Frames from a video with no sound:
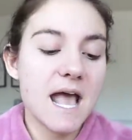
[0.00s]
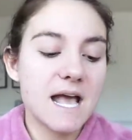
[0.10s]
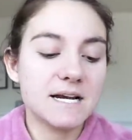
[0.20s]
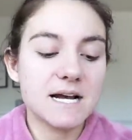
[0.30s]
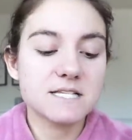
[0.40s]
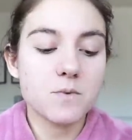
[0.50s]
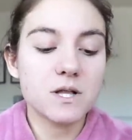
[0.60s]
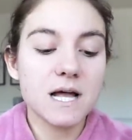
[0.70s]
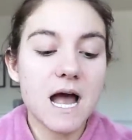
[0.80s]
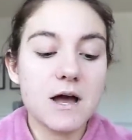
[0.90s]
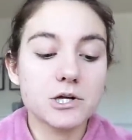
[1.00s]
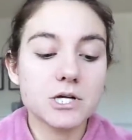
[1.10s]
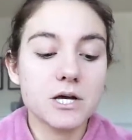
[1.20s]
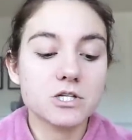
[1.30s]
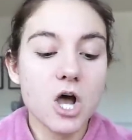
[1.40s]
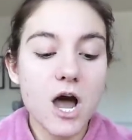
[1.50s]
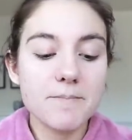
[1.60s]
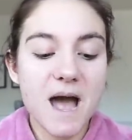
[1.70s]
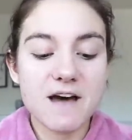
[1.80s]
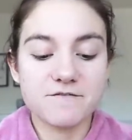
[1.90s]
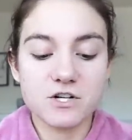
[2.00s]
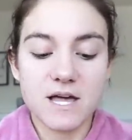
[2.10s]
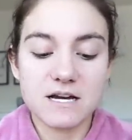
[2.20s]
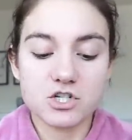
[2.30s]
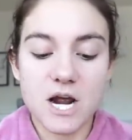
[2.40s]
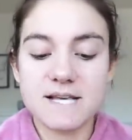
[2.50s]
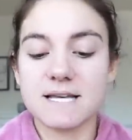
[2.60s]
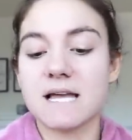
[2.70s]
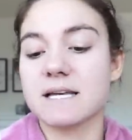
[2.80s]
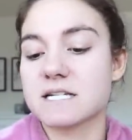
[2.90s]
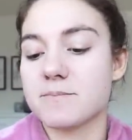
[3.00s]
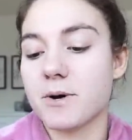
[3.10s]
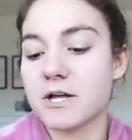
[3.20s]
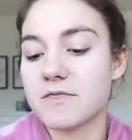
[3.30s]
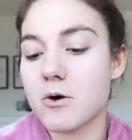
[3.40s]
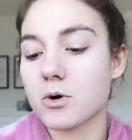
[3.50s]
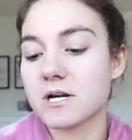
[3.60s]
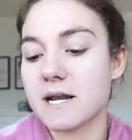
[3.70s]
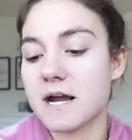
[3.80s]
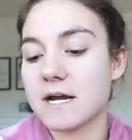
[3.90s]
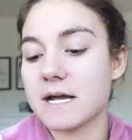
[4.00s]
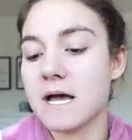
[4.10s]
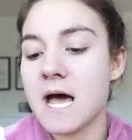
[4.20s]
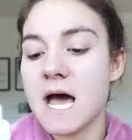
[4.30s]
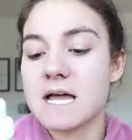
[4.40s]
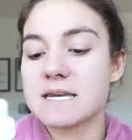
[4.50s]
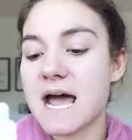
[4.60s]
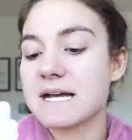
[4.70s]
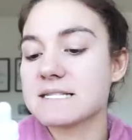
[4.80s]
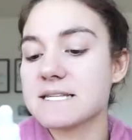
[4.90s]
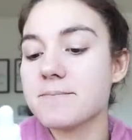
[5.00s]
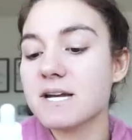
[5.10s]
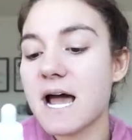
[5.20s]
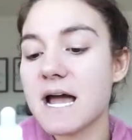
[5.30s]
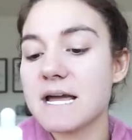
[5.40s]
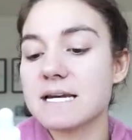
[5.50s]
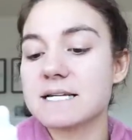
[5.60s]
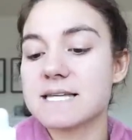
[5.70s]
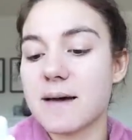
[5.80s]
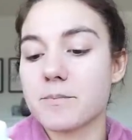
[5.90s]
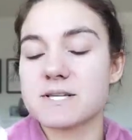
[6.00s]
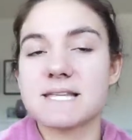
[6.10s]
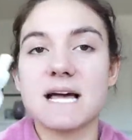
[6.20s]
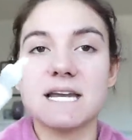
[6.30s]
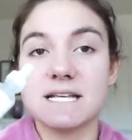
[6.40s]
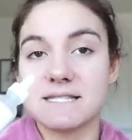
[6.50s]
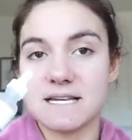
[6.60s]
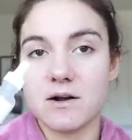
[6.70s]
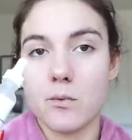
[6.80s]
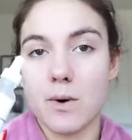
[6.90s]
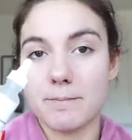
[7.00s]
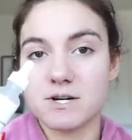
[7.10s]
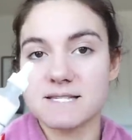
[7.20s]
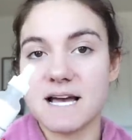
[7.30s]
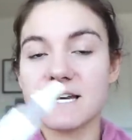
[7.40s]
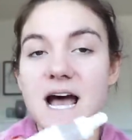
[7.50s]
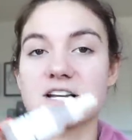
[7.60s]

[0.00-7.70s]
And as well on top after that dries, I like to put the Ordinary Niacinamide 10% and Zinc 1%.